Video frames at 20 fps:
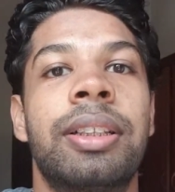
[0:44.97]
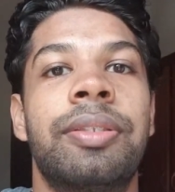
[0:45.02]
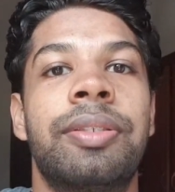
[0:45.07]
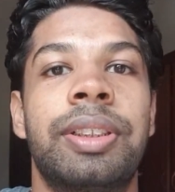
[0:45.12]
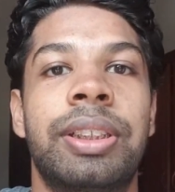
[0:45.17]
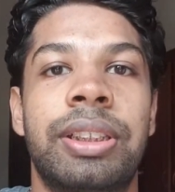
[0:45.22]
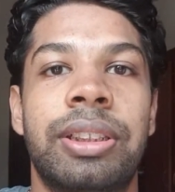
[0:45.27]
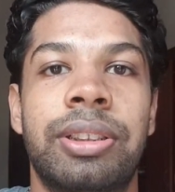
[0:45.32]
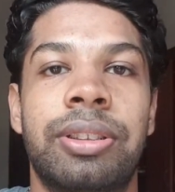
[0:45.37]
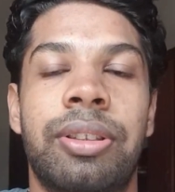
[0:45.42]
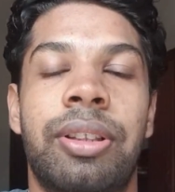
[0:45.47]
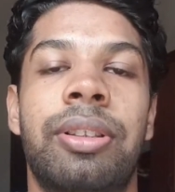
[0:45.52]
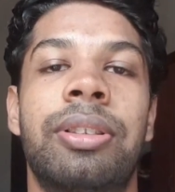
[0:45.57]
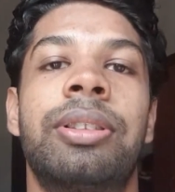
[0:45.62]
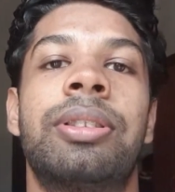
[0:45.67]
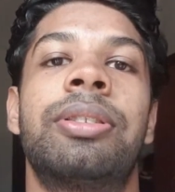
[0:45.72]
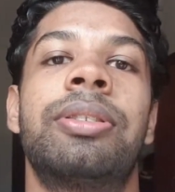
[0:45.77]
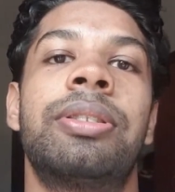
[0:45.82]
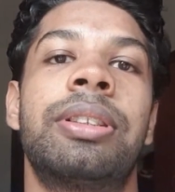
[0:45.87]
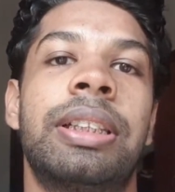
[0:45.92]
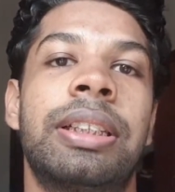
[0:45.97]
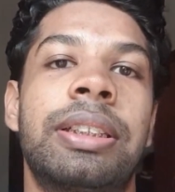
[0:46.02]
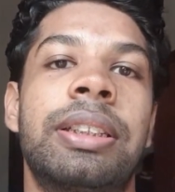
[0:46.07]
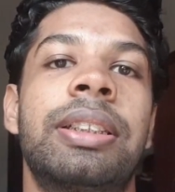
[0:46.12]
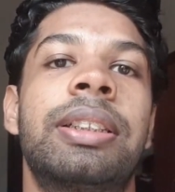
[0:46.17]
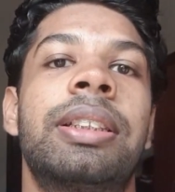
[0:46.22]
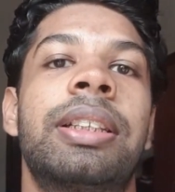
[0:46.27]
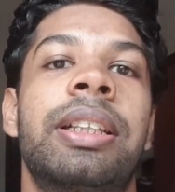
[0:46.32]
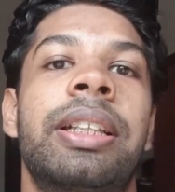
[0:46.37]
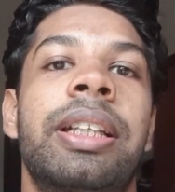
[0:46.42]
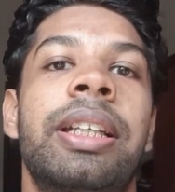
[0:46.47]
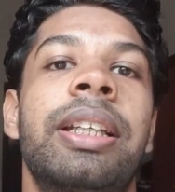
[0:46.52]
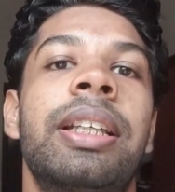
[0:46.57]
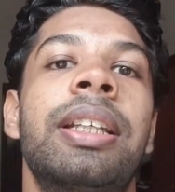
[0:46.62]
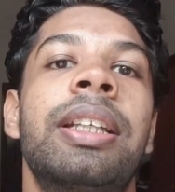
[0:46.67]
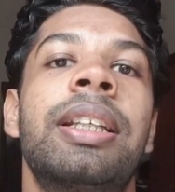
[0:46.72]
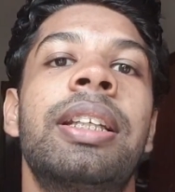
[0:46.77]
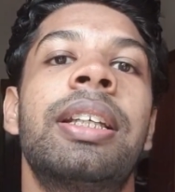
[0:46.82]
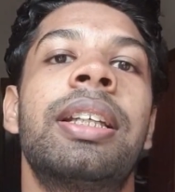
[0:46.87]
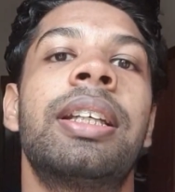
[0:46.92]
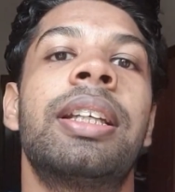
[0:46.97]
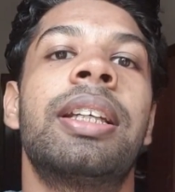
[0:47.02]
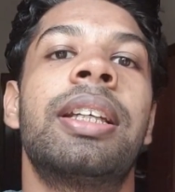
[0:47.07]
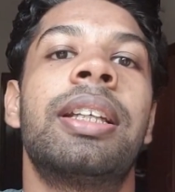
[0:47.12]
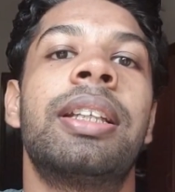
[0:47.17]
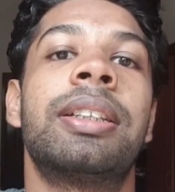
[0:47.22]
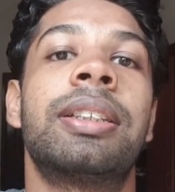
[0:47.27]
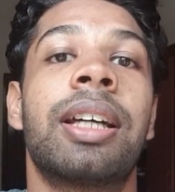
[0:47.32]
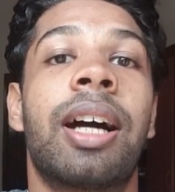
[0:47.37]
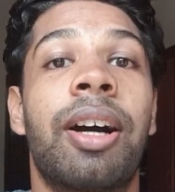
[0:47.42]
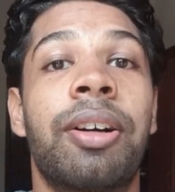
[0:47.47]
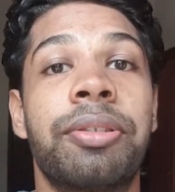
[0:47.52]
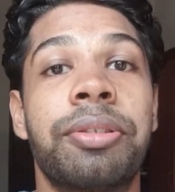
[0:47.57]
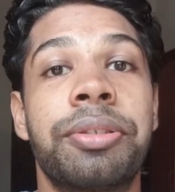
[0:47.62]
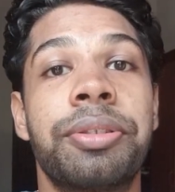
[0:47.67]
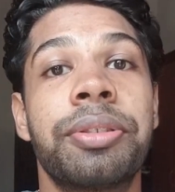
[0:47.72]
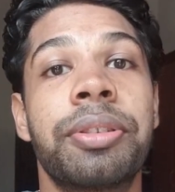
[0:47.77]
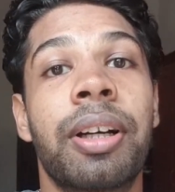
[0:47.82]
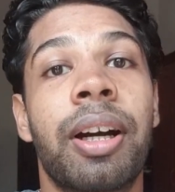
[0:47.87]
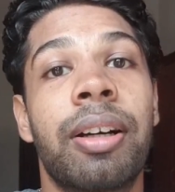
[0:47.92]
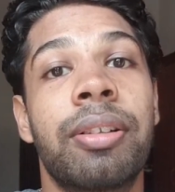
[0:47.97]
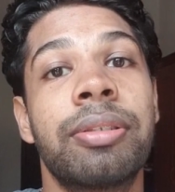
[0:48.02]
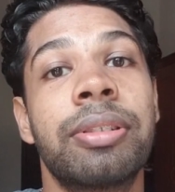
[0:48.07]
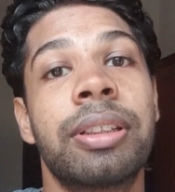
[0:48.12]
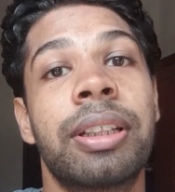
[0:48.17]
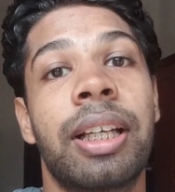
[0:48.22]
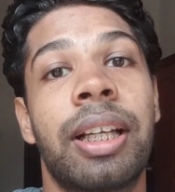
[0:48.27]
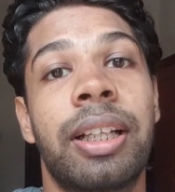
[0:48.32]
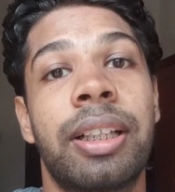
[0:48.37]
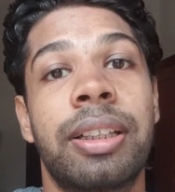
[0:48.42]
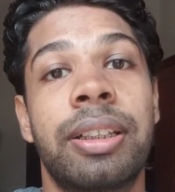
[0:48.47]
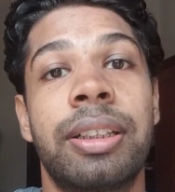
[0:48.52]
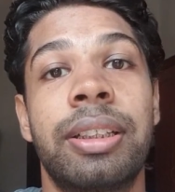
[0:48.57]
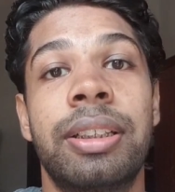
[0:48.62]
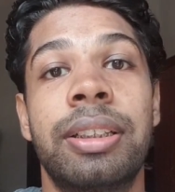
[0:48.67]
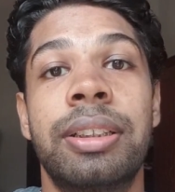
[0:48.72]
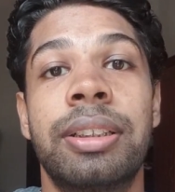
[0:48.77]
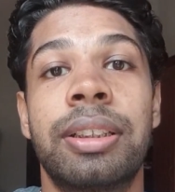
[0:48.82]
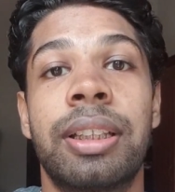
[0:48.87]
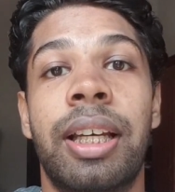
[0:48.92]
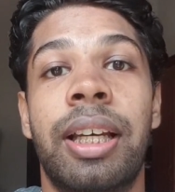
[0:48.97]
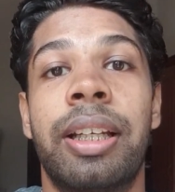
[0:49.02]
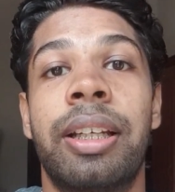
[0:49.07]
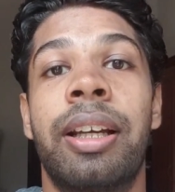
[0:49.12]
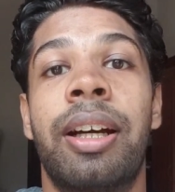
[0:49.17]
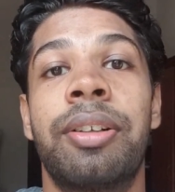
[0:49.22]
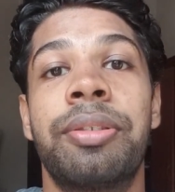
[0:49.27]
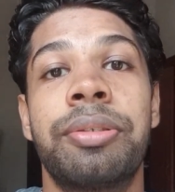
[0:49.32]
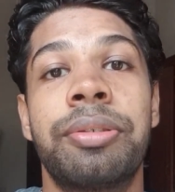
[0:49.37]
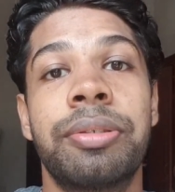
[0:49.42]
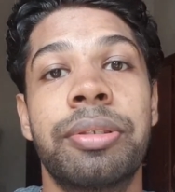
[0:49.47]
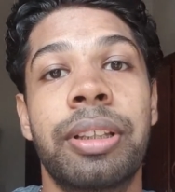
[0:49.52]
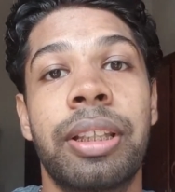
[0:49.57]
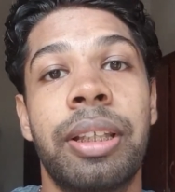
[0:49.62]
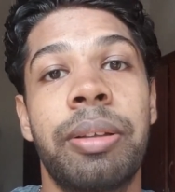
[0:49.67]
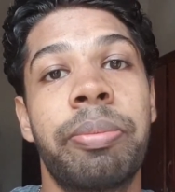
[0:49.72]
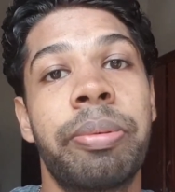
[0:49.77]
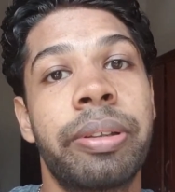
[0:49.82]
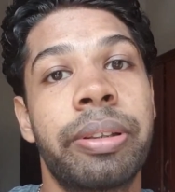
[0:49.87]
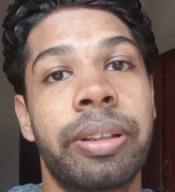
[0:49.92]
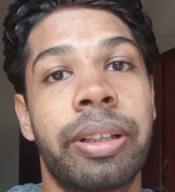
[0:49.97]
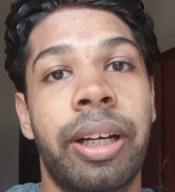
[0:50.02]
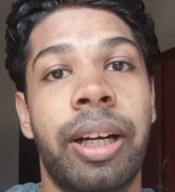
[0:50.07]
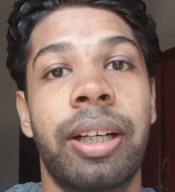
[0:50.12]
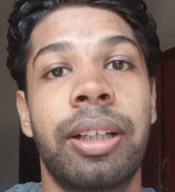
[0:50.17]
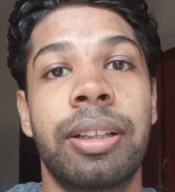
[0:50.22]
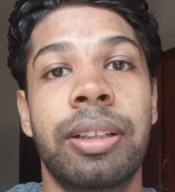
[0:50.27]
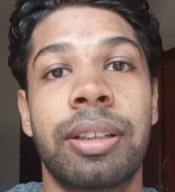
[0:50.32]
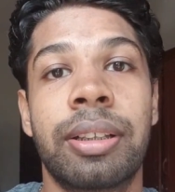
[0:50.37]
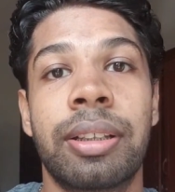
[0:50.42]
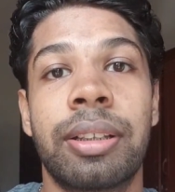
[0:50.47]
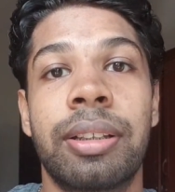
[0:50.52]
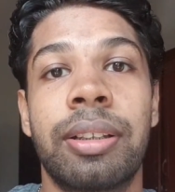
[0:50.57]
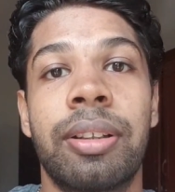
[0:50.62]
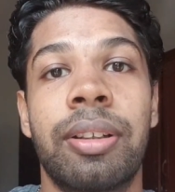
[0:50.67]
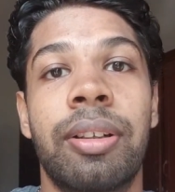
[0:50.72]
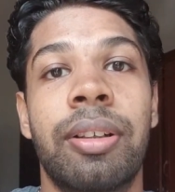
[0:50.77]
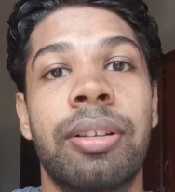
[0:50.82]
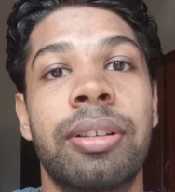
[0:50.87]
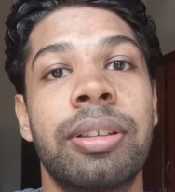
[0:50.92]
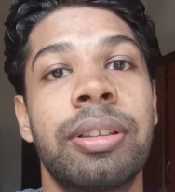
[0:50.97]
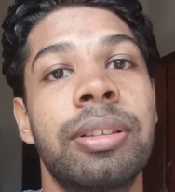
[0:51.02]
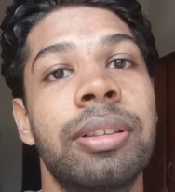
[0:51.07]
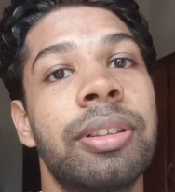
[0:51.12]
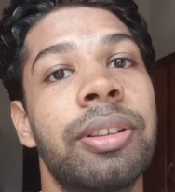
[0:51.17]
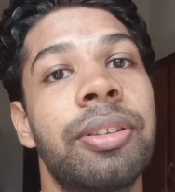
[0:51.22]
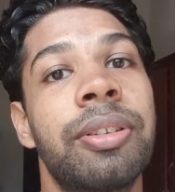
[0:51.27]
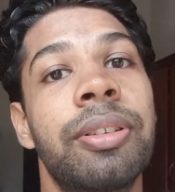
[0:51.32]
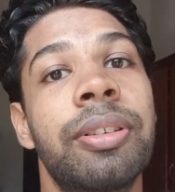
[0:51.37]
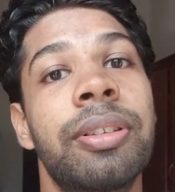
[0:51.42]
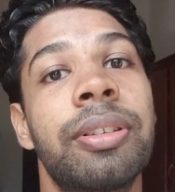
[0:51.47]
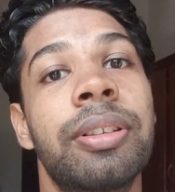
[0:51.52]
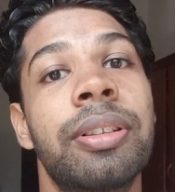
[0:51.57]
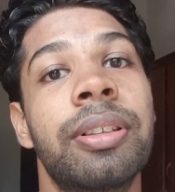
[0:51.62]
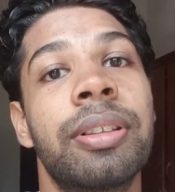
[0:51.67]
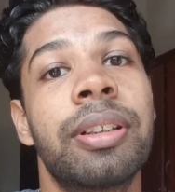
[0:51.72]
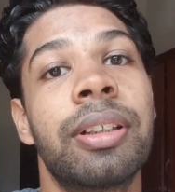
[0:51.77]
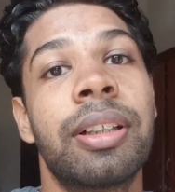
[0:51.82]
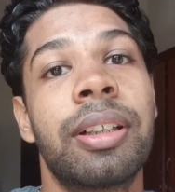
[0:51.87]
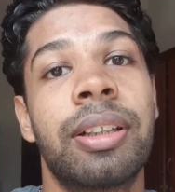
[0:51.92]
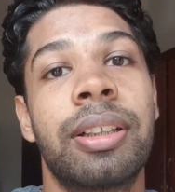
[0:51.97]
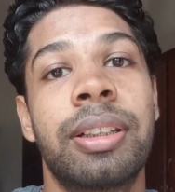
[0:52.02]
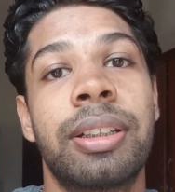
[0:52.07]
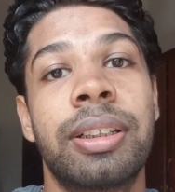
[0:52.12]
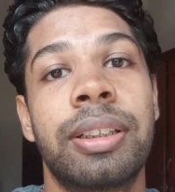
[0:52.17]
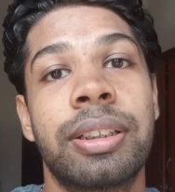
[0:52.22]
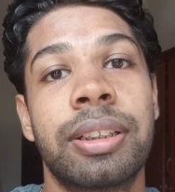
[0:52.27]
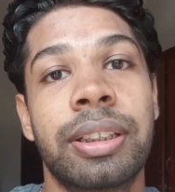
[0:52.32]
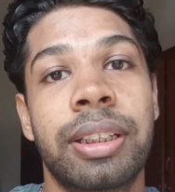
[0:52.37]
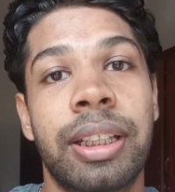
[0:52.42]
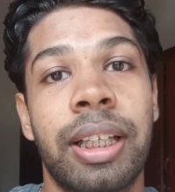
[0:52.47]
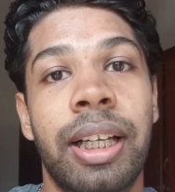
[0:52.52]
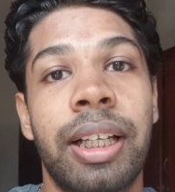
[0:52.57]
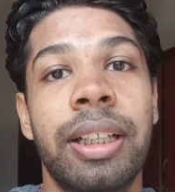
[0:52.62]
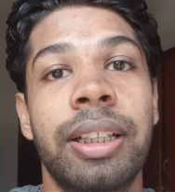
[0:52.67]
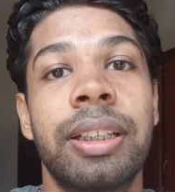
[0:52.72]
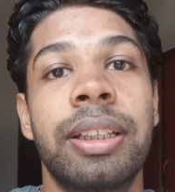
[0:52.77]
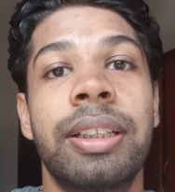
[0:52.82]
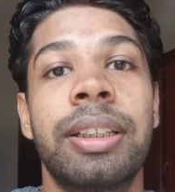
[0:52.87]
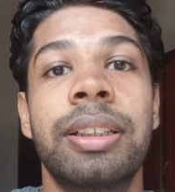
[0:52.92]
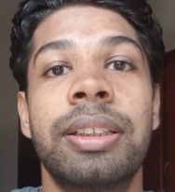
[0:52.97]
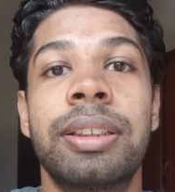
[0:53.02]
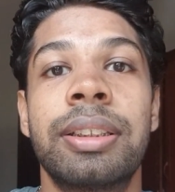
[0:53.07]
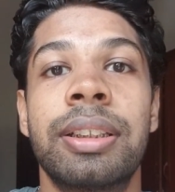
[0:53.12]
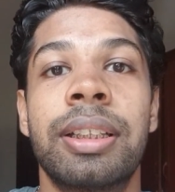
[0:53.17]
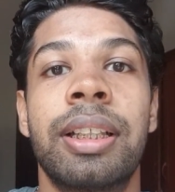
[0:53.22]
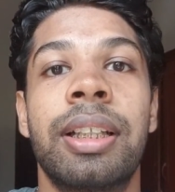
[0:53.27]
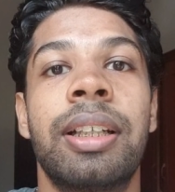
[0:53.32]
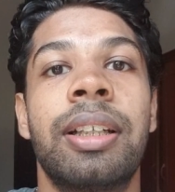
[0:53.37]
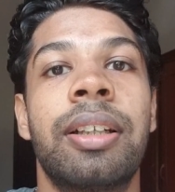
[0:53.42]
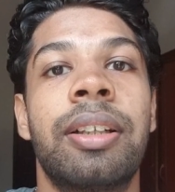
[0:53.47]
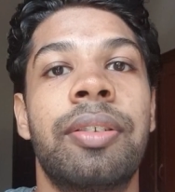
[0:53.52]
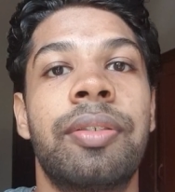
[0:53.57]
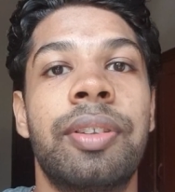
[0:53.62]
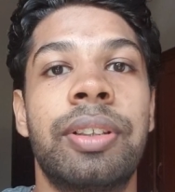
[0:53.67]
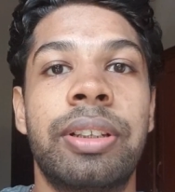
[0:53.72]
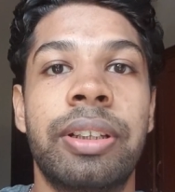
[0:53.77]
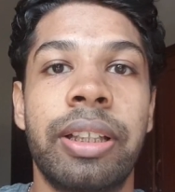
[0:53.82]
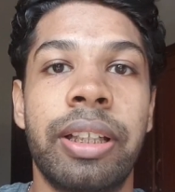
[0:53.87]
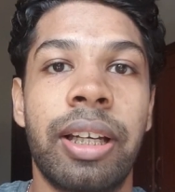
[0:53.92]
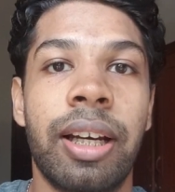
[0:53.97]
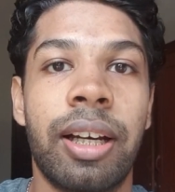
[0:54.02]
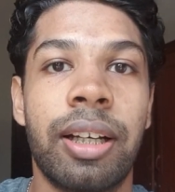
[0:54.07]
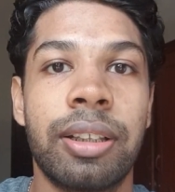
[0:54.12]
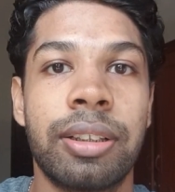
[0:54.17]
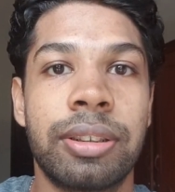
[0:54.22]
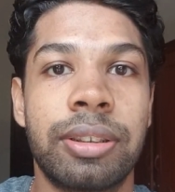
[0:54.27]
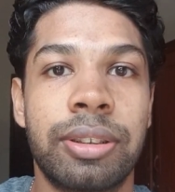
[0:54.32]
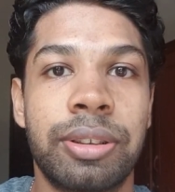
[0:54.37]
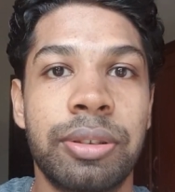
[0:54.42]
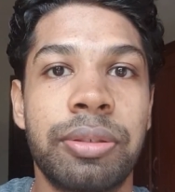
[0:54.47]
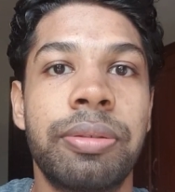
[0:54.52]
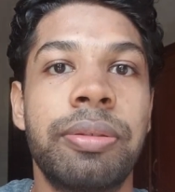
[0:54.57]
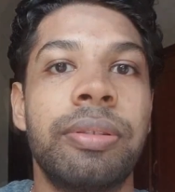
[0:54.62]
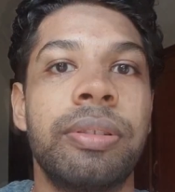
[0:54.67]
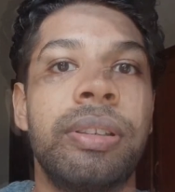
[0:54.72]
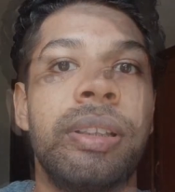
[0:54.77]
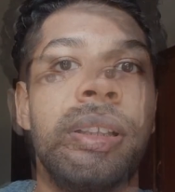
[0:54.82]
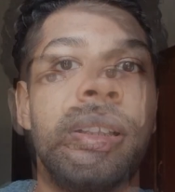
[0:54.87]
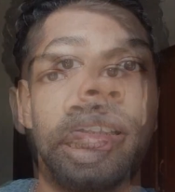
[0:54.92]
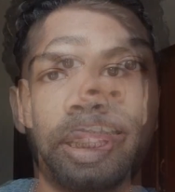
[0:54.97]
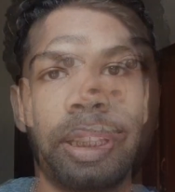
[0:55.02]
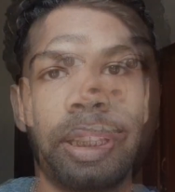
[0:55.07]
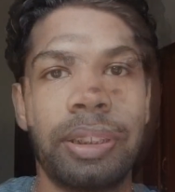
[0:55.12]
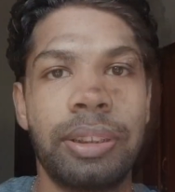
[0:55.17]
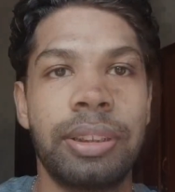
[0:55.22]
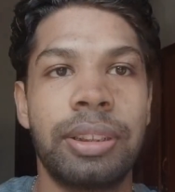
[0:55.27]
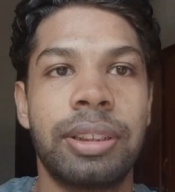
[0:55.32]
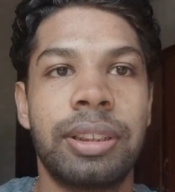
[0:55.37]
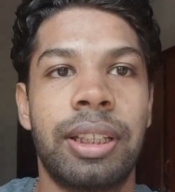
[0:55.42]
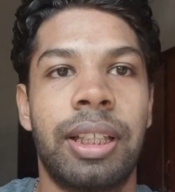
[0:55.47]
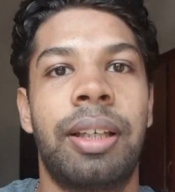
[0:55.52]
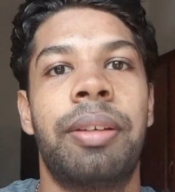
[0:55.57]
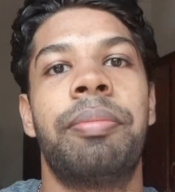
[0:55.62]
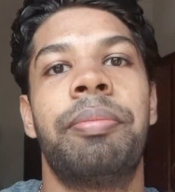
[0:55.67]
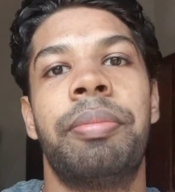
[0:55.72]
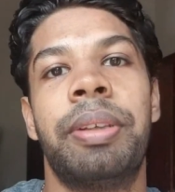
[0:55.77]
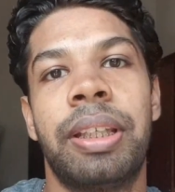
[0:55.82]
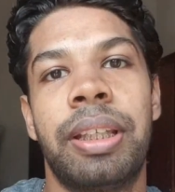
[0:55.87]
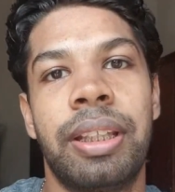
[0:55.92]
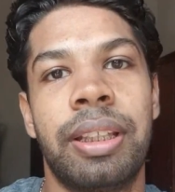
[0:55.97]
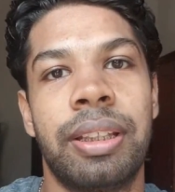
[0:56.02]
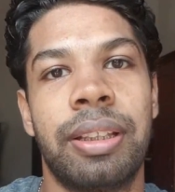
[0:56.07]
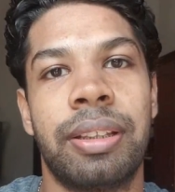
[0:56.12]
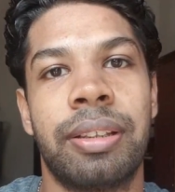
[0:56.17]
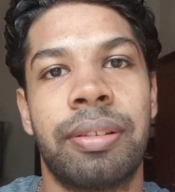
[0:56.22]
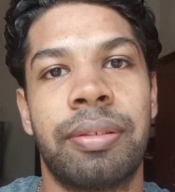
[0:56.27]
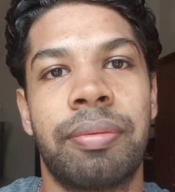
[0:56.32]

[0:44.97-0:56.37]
which is also necessary, is how to count calories and how to keep a track on your calories with regards to food. Let's begin.